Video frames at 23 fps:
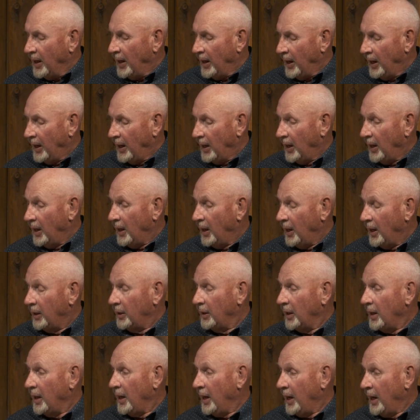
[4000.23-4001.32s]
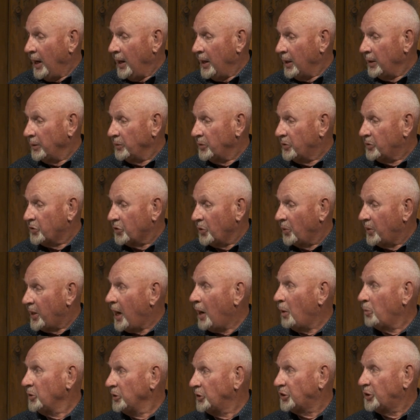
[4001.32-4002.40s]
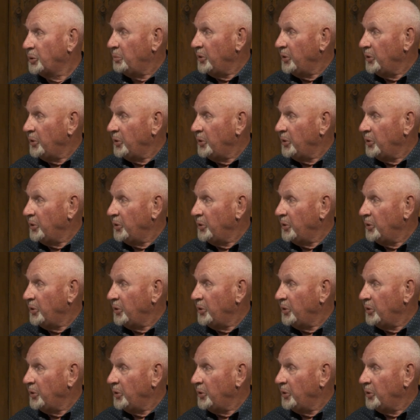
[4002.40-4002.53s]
Uh, and so that was to